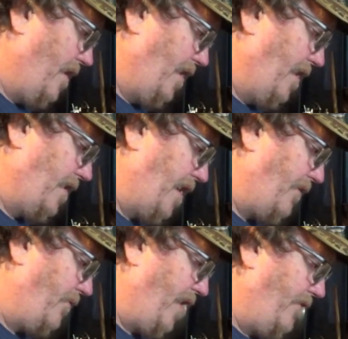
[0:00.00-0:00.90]
get that
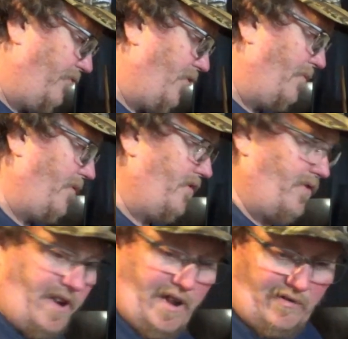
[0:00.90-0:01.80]
away from what we're
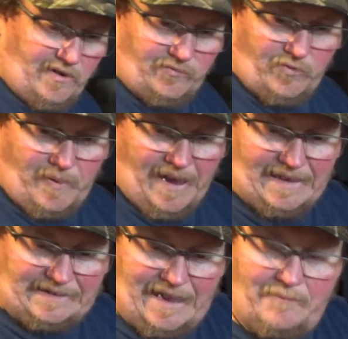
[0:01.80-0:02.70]
doing now, because we're
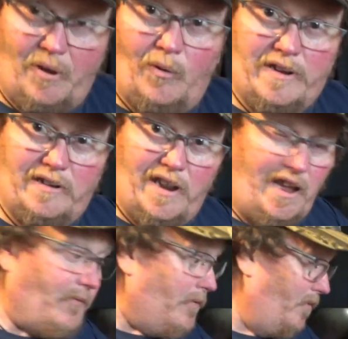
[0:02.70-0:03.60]
past that point.
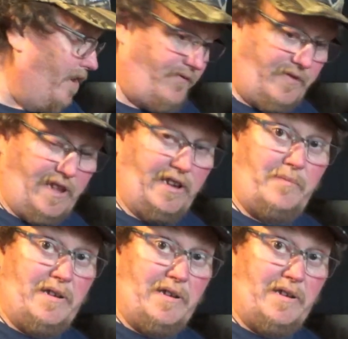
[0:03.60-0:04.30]
Now we want everything to be